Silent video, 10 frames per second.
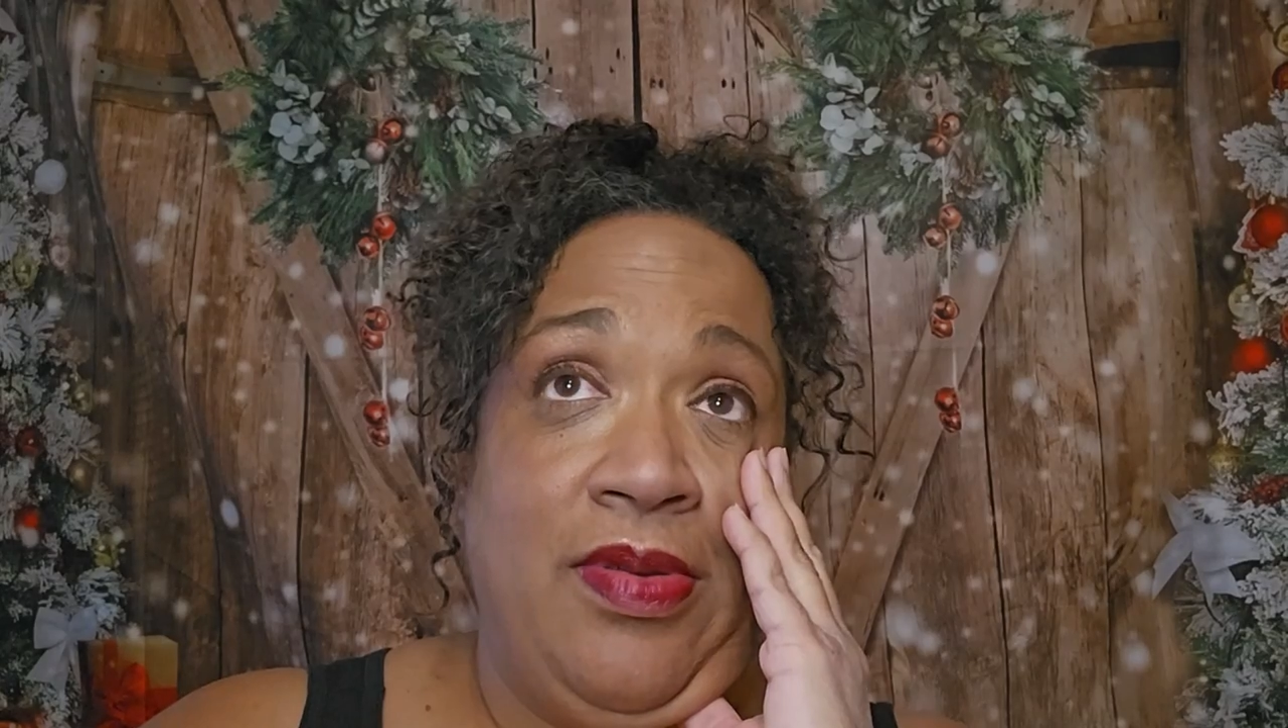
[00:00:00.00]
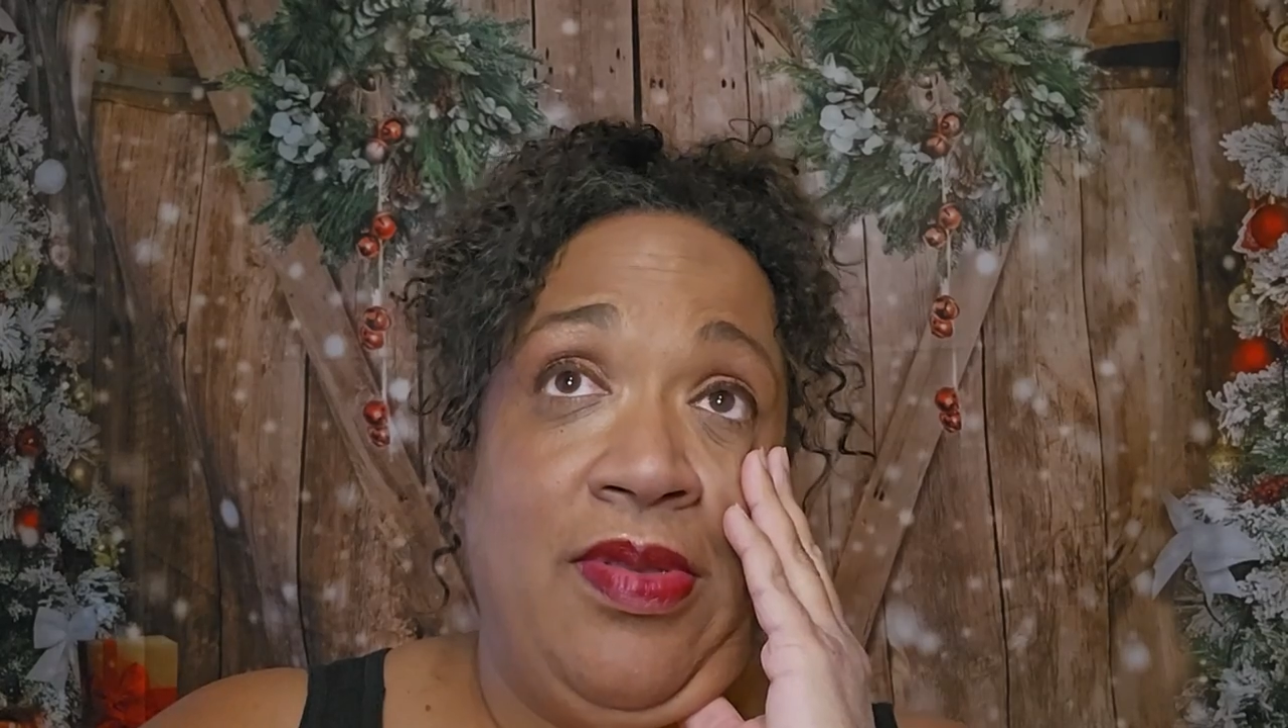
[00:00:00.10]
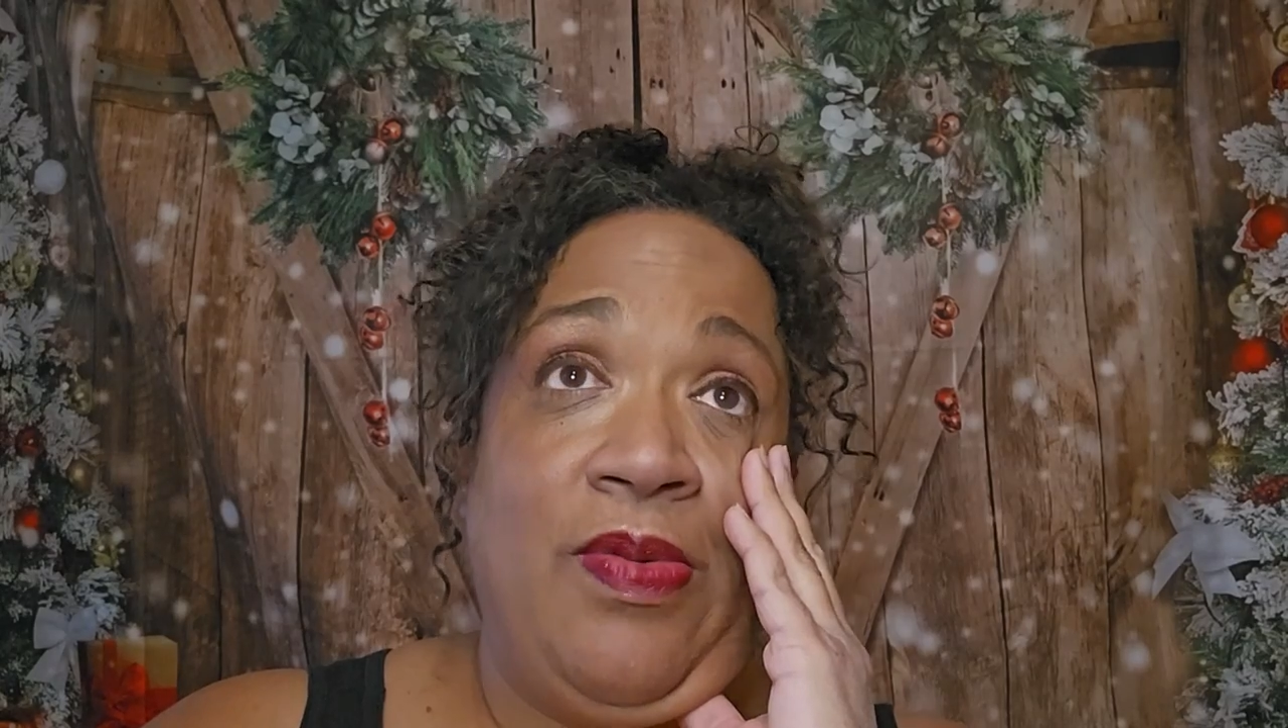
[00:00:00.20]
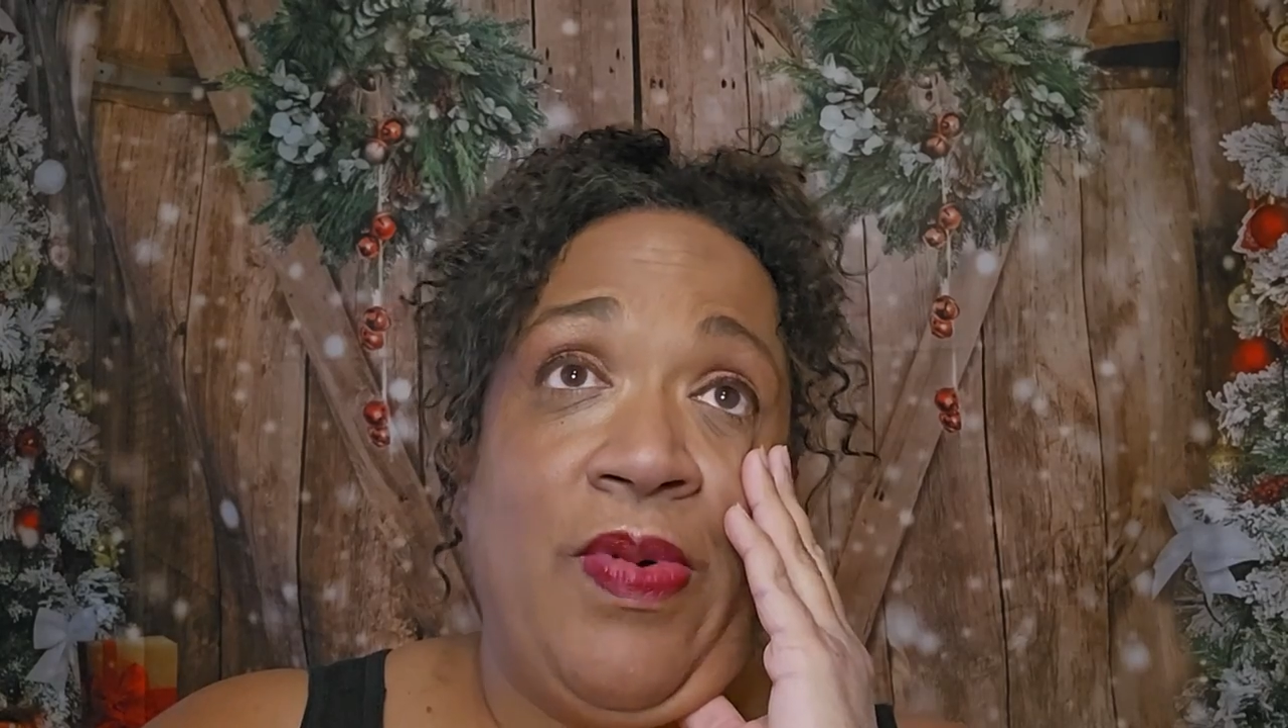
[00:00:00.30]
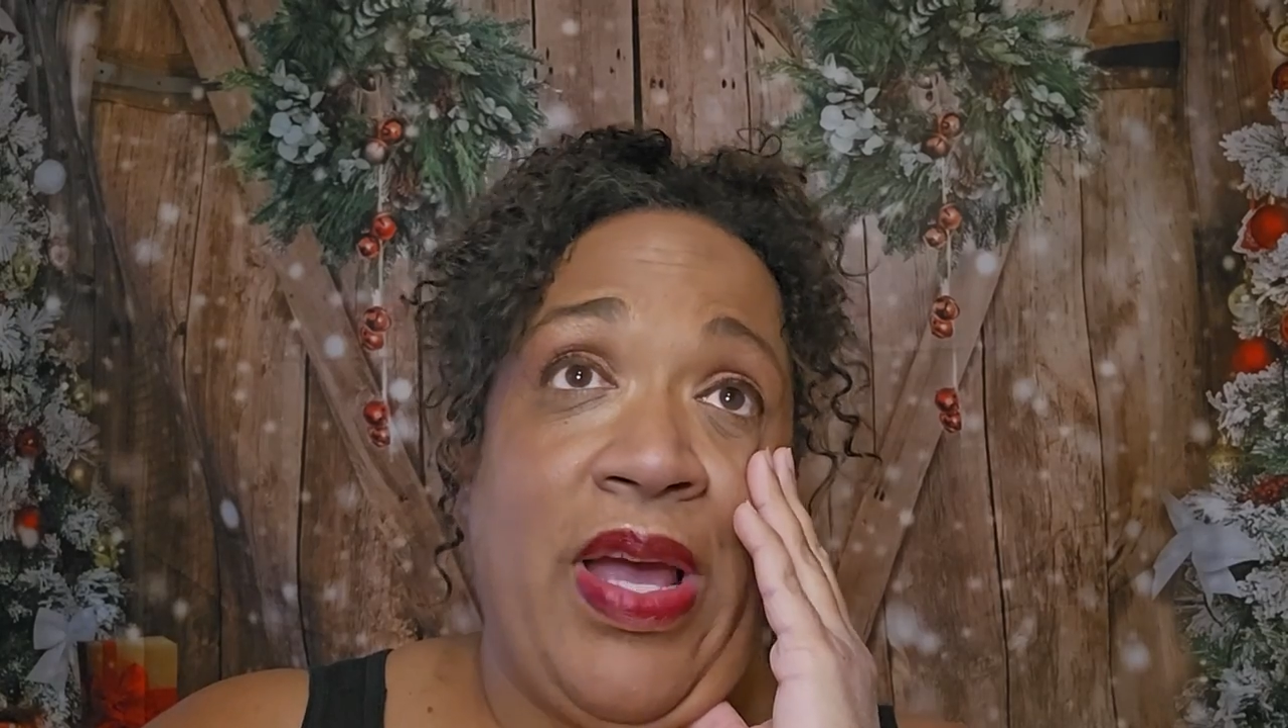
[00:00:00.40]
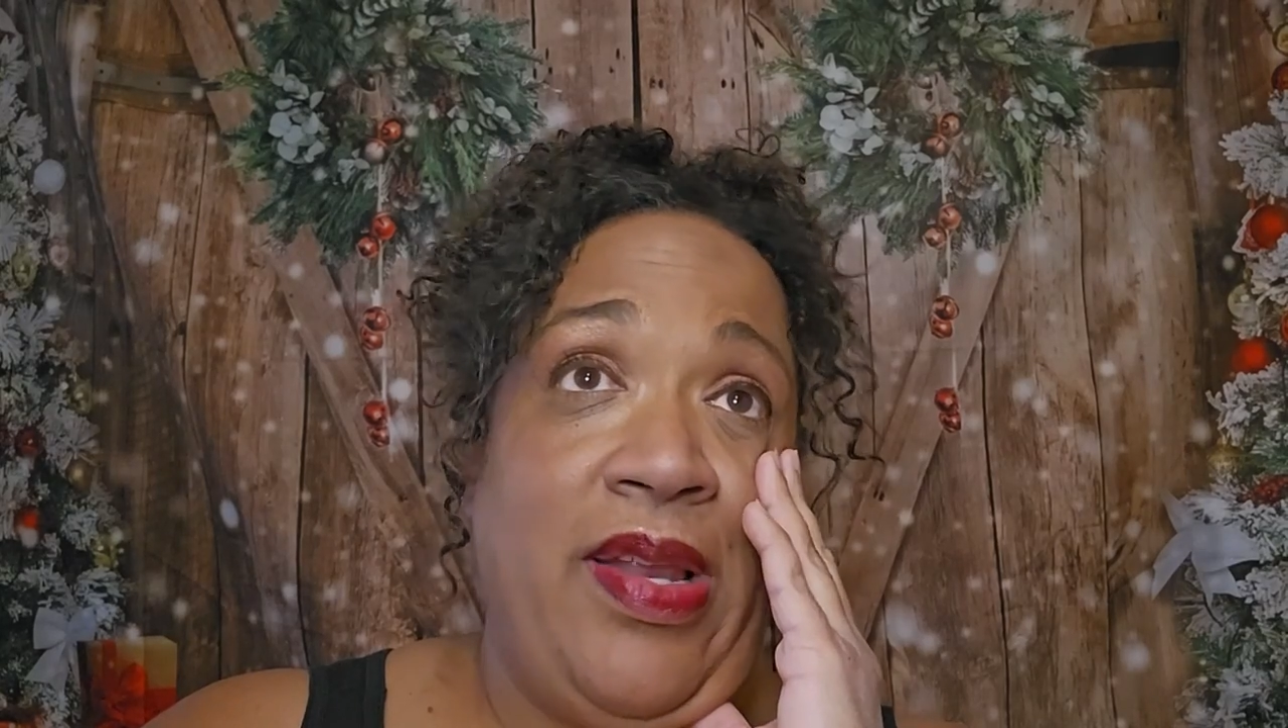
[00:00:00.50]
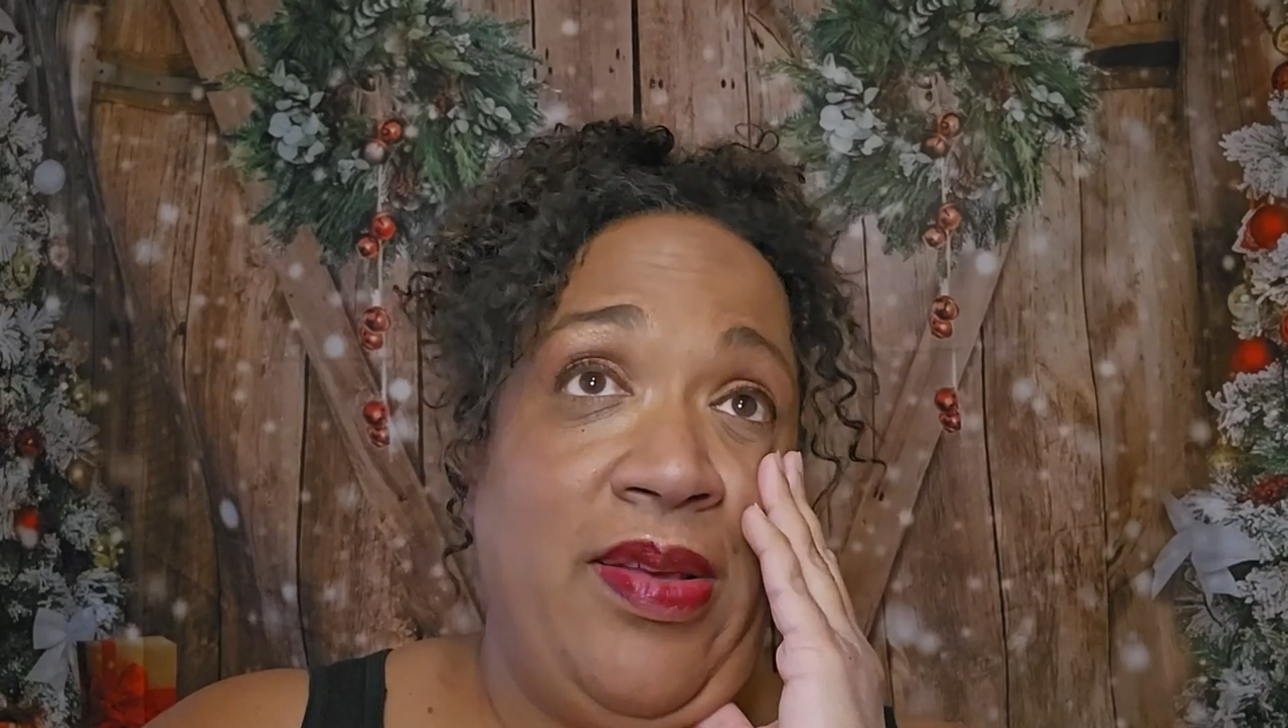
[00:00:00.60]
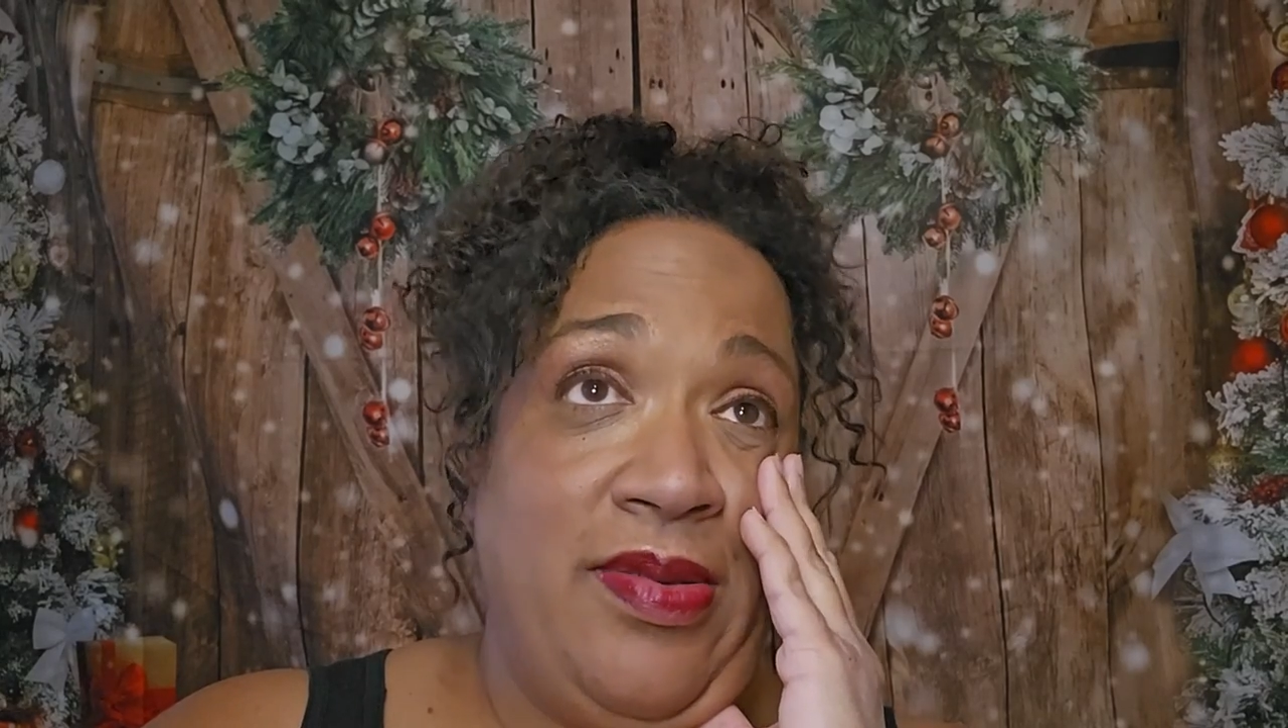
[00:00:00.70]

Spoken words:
The writing